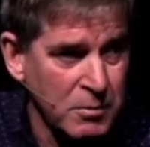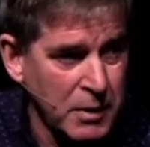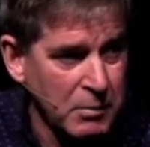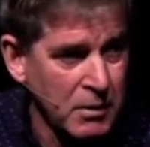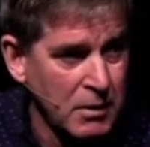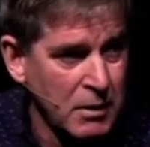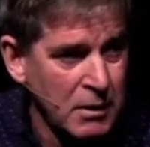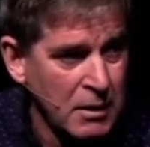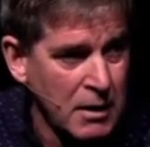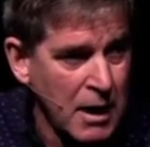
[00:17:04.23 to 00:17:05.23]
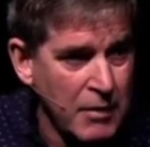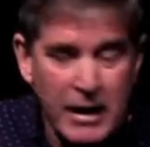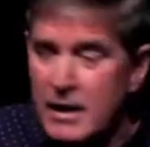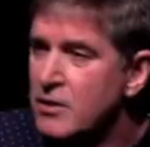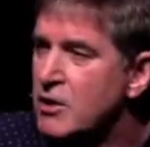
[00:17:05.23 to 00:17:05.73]
How they each came in
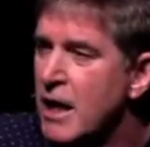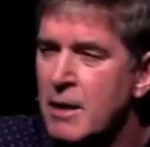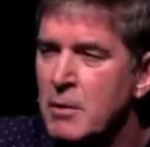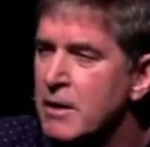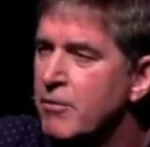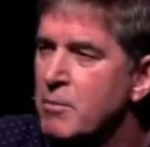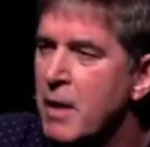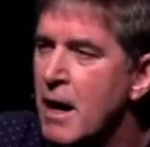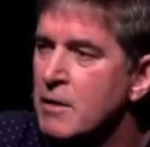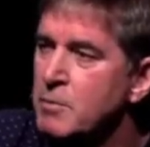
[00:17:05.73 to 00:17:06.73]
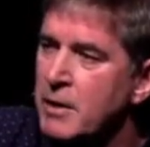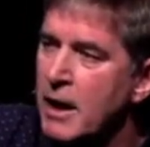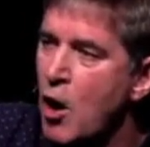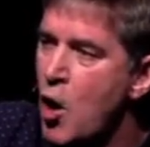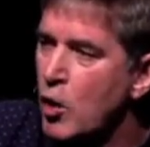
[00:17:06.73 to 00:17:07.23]
different paths, but they all came to
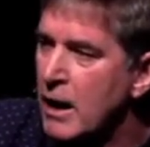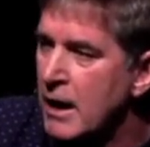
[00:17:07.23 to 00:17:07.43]
Jesus.